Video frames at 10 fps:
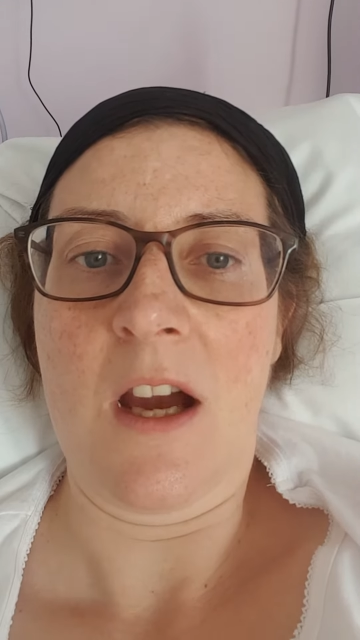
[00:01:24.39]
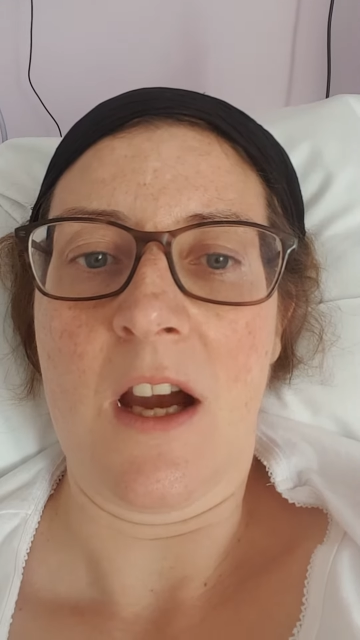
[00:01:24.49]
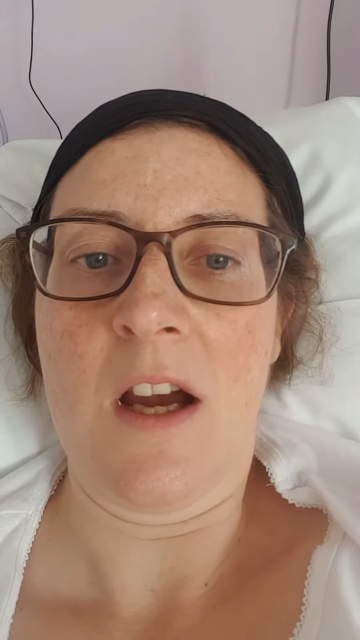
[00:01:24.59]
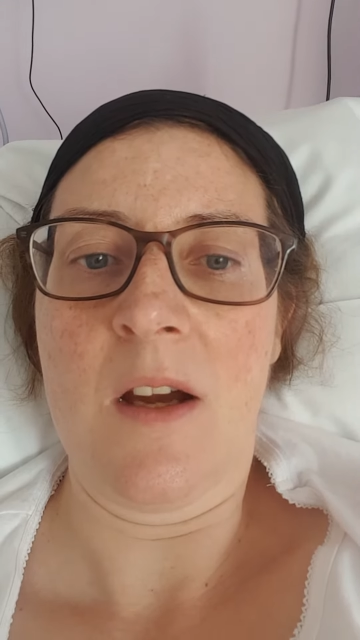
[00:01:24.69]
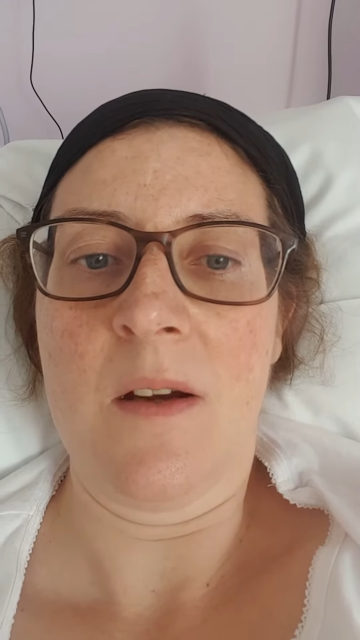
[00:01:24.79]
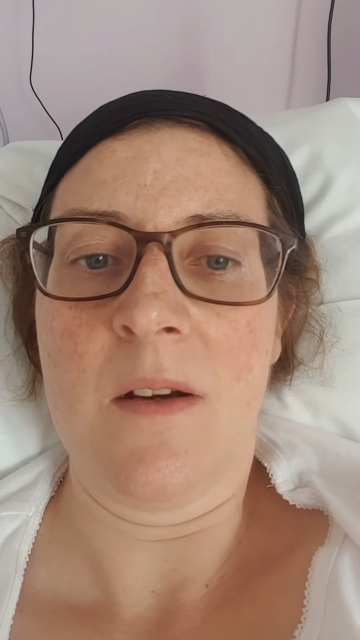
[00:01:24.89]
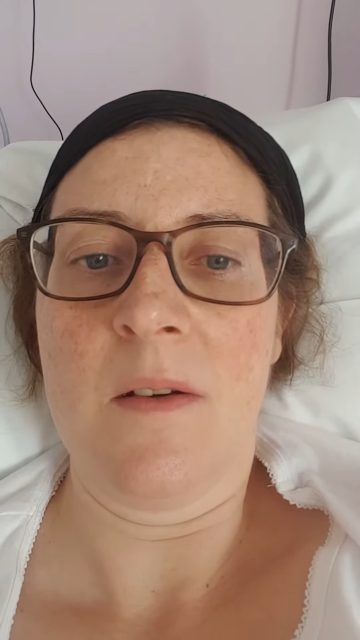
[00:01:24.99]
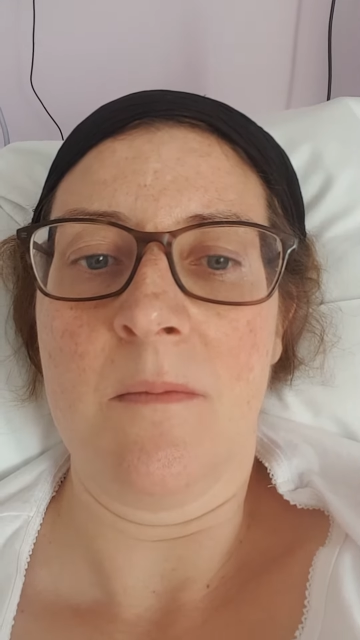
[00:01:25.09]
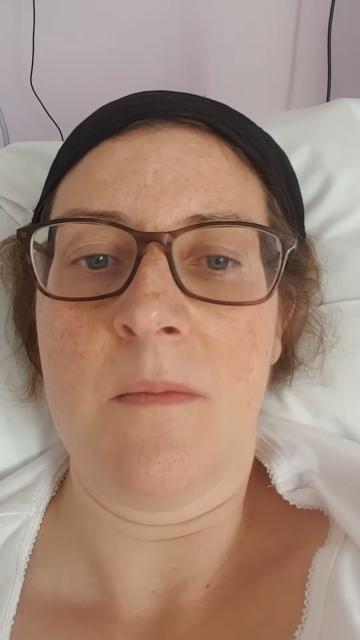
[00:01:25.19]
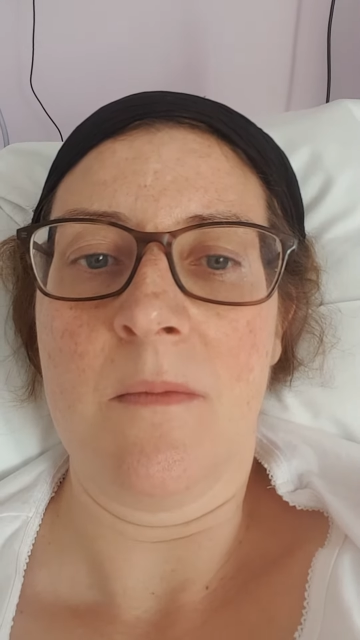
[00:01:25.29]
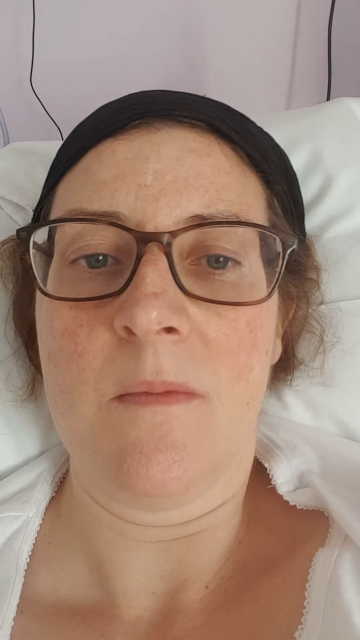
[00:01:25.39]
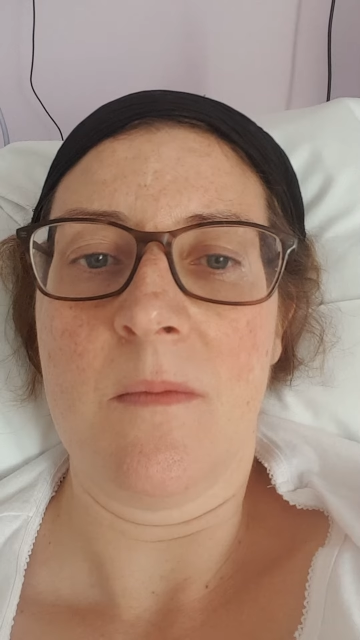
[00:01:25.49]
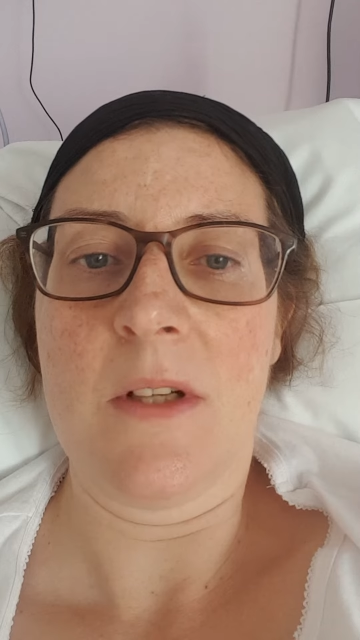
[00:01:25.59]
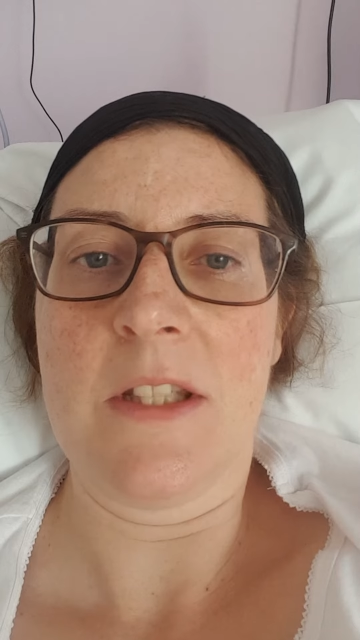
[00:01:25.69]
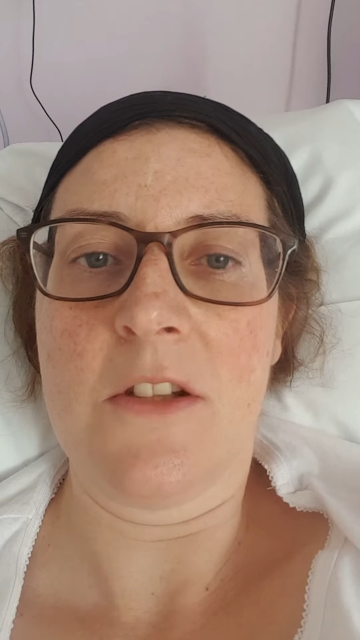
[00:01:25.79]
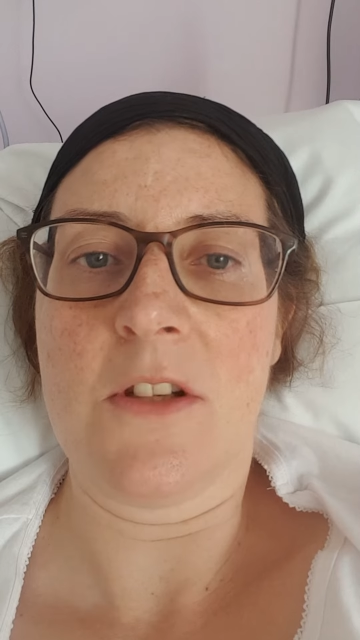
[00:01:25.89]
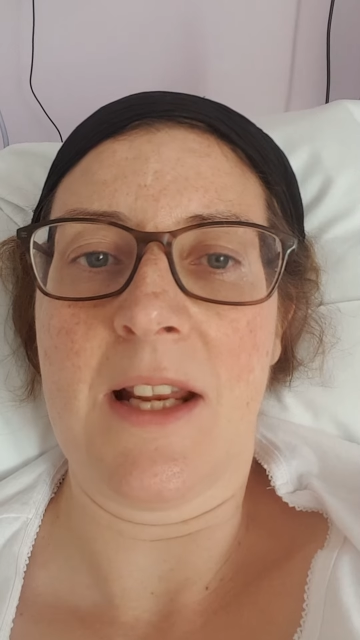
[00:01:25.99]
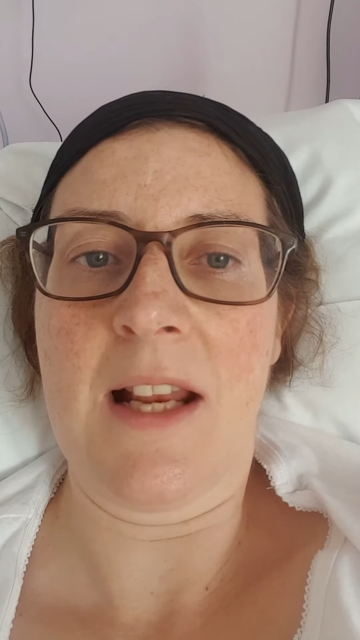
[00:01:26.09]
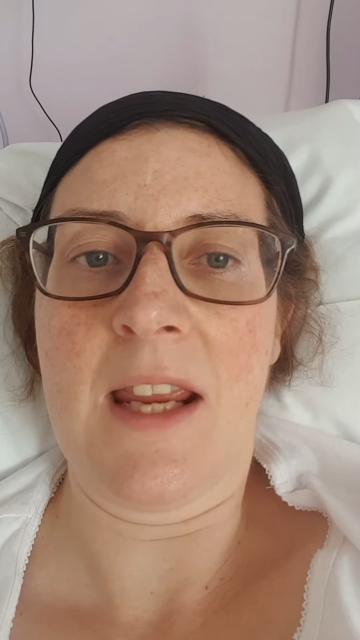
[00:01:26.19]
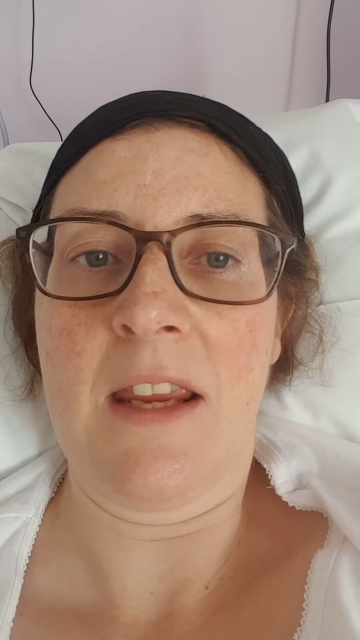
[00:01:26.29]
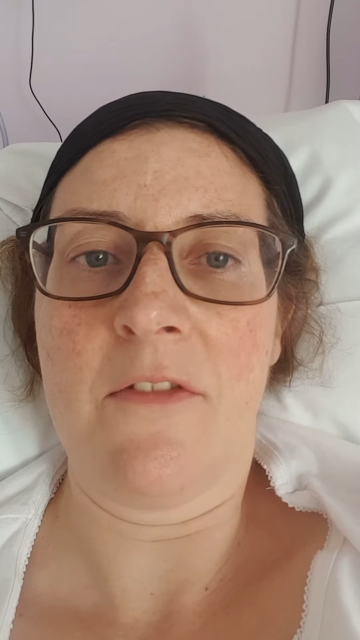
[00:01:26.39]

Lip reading: Additionally,